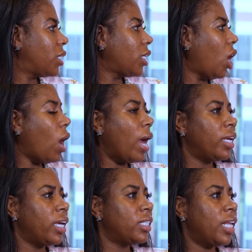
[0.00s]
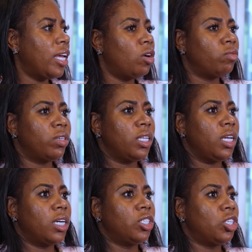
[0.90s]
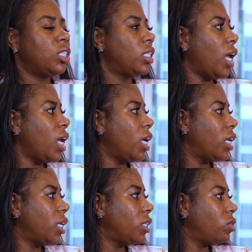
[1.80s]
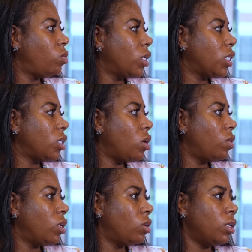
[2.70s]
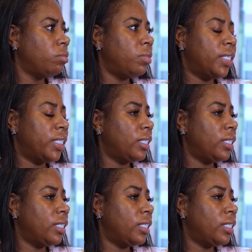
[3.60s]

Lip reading: So I guess they don't really understand what's going on, but